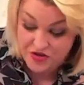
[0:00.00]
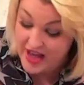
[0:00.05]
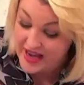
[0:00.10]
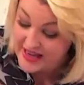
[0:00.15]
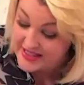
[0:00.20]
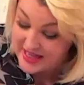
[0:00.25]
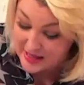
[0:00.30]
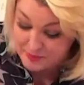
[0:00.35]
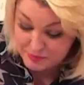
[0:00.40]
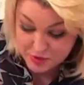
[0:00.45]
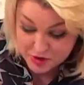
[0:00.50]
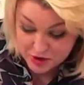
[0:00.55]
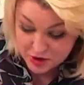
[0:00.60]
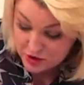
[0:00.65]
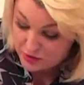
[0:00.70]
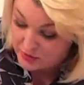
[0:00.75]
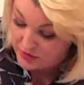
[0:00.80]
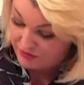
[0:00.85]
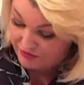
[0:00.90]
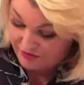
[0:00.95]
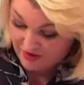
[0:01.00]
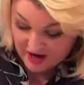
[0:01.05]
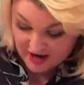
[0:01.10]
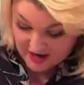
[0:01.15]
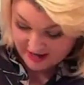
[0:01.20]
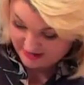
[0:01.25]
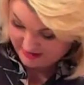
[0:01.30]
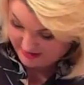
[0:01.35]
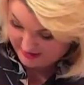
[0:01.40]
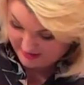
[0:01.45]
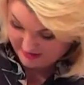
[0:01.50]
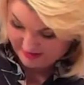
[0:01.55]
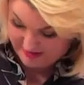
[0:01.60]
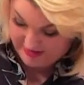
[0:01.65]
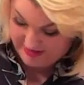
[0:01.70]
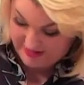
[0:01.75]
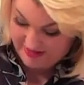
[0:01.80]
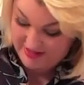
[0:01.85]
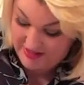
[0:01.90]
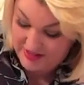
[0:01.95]
that is absolutely fine. uh,
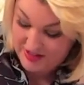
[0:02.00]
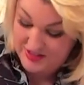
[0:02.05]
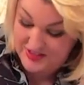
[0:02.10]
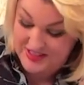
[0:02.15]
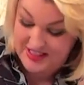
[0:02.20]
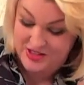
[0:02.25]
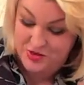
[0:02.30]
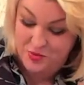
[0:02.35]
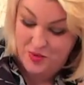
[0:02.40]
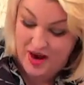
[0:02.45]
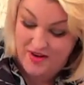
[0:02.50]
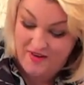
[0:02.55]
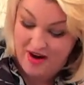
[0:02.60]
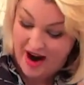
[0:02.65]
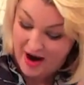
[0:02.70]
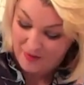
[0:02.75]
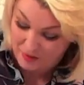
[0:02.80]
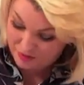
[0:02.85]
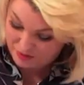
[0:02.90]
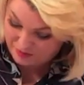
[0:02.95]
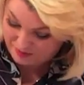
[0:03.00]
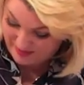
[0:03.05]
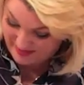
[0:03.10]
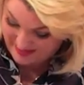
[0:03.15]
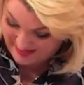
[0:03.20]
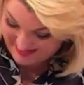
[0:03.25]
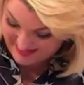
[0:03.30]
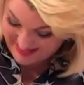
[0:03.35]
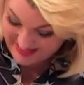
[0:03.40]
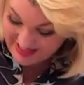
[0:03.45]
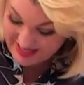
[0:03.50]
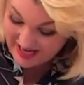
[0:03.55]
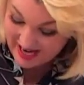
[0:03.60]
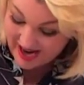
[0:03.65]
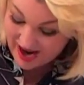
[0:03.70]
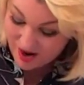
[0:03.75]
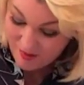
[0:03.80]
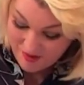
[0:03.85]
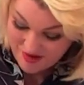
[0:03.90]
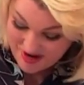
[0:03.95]
that's where I would be. Well,
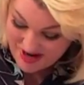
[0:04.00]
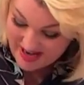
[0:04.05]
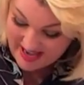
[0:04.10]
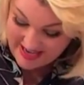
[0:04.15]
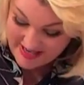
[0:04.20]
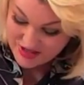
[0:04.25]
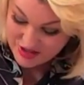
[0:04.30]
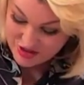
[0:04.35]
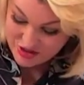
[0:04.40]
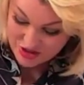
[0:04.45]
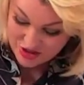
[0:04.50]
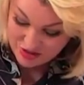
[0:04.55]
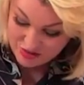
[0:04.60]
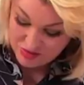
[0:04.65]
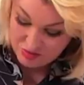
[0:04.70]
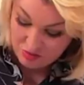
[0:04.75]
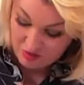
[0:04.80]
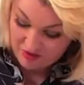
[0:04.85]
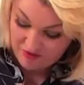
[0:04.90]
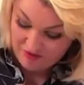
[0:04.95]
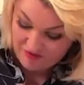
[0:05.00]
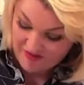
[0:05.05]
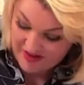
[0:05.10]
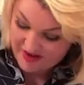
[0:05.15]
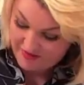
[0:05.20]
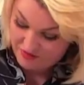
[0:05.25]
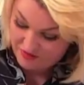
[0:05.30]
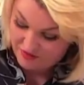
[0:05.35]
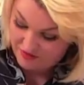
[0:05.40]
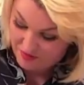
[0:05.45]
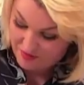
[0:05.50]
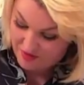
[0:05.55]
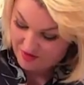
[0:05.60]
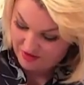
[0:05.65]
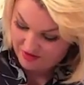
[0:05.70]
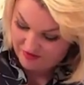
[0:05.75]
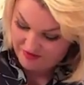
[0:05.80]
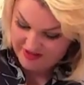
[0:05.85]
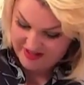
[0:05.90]
I would like to choose one favourite from all of